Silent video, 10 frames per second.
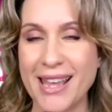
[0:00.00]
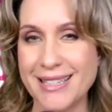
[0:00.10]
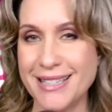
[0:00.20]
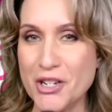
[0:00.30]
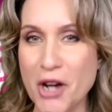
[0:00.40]

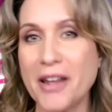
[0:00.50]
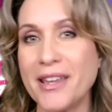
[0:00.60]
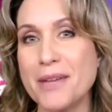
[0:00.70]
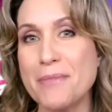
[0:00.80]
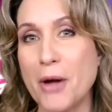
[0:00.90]
Is he
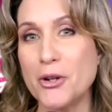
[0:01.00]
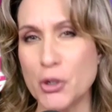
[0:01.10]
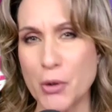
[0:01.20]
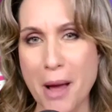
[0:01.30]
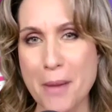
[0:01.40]
talking about
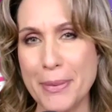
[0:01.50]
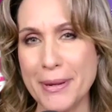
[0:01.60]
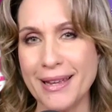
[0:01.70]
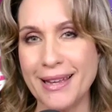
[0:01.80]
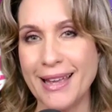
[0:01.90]
Trump
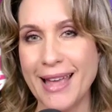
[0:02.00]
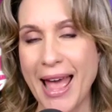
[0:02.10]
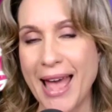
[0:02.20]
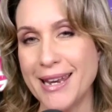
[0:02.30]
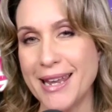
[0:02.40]

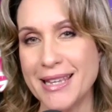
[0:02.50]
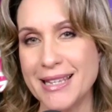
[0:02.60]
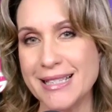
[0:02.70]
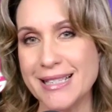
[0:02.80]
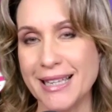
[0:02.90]
and
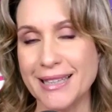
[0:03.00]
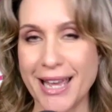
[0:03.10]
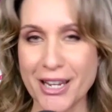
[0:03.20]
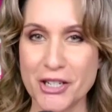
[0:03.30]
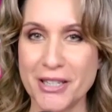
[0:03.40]
his
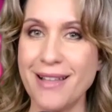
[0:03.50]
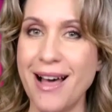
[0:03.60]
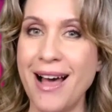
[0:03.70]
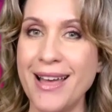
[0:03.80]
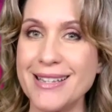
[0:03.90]
election
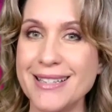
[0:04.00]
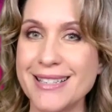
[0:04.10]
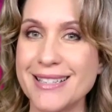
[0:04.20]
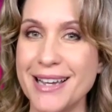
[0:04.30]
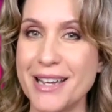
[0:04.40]

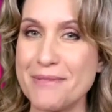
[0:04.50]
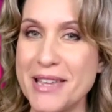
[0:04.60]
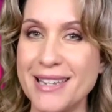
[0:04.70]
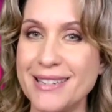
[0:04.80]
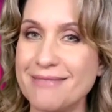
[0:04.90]
lies? I
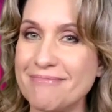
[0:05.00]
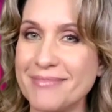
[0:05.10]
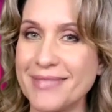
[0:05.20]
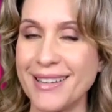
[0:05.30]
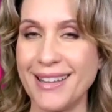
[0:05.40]
mean,
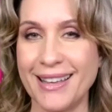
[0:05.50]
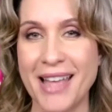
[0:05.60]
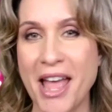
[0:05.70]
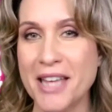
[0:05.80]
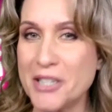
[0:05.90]

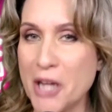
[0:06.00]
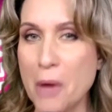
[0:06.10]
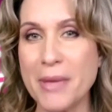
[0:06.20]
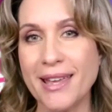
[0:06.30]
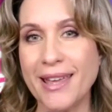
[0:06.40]

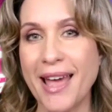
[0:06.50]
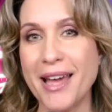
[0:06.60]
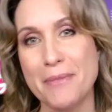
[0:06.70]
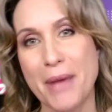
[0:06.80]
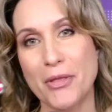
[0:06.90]
tell me
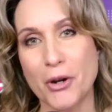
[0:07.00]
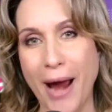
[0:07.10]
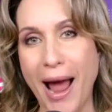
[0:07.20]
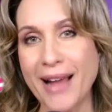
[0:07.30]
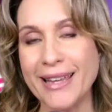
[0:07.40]
again about the
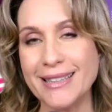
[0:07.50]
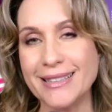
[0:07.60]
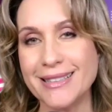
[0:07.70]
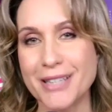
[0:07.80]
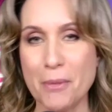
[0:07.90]

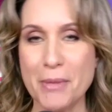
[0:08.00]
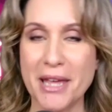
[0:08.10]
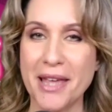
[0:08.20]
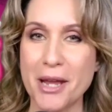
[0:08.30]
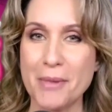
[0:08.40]
Kraken. Tell me
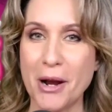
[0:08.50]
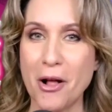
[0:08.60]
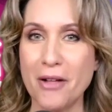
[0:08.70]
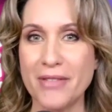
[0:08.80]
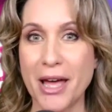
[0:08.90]
again about
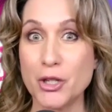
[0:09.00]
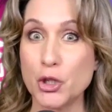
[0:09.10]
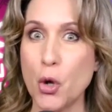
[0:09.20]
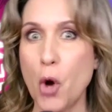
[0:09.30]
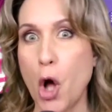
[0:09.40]
all of that
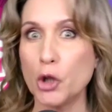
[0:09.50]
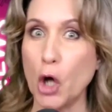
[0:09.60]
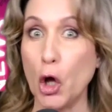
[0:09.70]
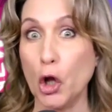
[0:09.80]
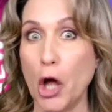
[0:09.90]
so-called
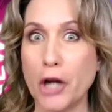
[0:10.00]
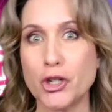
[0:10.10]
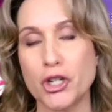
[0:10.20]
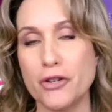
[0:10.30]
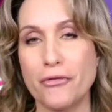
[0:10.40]

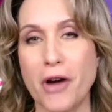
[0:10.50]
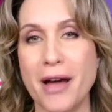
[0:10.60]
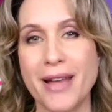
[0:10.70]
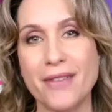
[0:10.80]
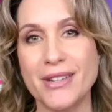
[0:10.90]
election
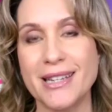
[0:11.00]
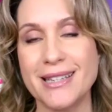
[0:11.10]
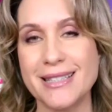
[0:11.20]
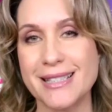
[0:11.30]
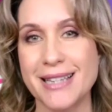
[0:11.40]
fraud
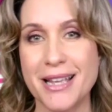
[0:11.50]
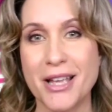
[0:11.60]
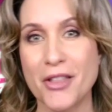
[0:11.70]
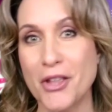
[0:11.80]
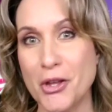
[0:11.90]
evidence
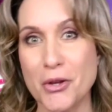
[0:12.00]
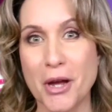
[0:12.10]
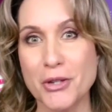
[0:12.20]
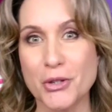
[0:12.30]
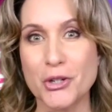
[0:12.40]
that you
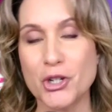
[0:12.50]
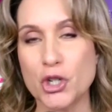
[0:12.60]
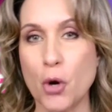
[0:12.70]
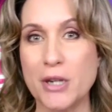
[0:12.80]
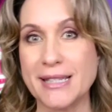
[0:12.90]
guys are going to
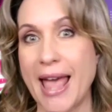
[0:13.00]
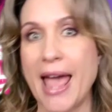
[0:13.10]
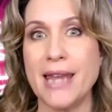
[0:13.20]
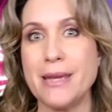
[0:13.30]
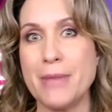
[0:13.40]
show us
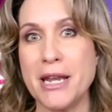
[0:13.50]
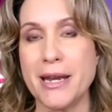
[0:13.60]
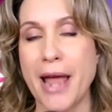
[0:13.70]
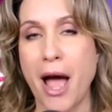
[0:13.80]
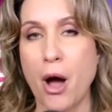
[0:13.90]
any
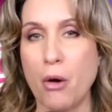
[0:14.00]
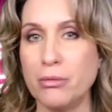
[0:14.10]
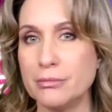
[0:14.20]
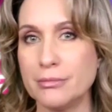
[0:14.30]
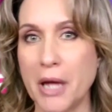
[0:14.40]
minute
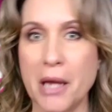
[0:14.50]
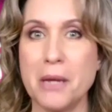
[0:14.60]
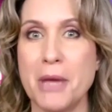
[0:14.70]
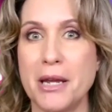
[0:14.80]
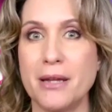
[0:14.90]
now,
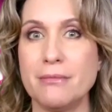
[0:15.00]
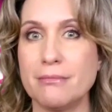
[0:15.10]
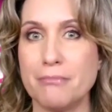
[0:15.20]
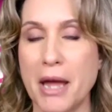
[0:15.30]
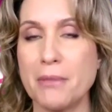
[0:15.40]
any minute.
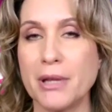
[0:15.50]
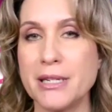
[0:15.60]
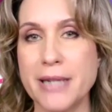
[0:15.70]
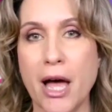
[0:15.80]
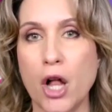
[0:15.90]
Mike
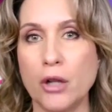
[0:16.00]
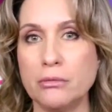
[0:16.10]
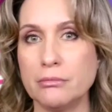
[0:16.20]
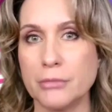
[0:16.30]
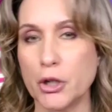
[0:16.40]
Lindell
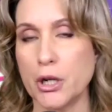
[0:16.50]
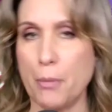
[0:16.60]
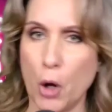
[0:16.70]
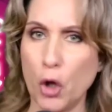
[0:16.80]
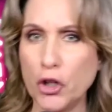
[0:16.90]
are going to
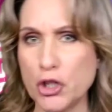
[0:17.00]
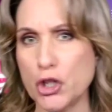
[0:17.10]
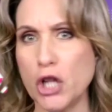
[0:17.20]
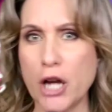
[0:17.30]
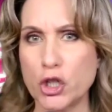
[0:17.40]
pull this
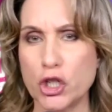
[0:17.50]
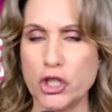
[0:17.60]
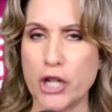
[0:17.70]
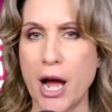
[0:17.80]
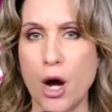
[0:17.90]

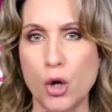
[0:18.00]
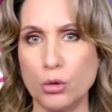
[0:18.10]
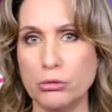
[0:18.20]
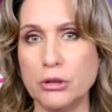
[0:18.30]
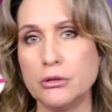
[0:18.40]
election
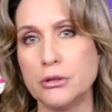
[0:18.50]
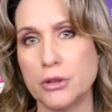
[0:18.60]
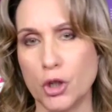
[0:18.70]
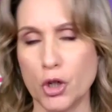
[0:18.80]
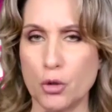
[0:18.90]
down.
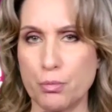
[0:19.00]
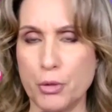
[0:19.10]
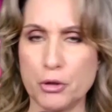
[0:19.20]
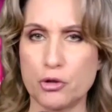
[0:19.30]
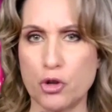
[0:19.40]
Gonna
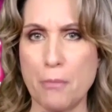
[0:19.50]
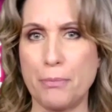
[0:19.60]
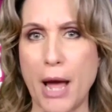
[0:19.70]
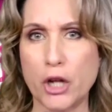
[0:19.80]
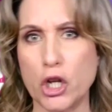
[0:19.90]
put
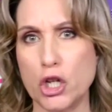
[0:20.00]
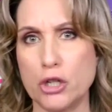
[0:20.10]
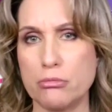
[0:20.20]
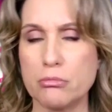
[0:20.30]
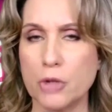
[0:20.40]
Trump back
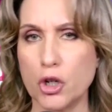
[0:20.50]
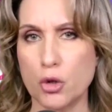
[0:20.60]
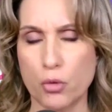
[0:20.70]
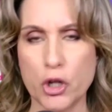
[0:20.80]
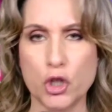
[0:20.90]
in,
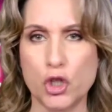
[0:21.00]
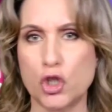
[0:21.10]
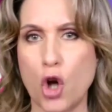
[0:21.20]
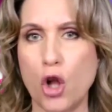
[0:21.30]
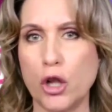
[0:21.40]
gonna
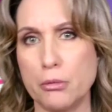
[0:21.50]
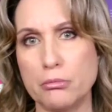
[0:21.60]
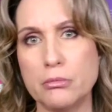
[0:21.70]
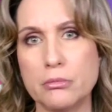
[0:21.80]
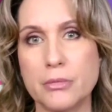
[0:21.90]
reinstall
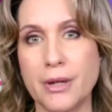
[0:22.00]
him.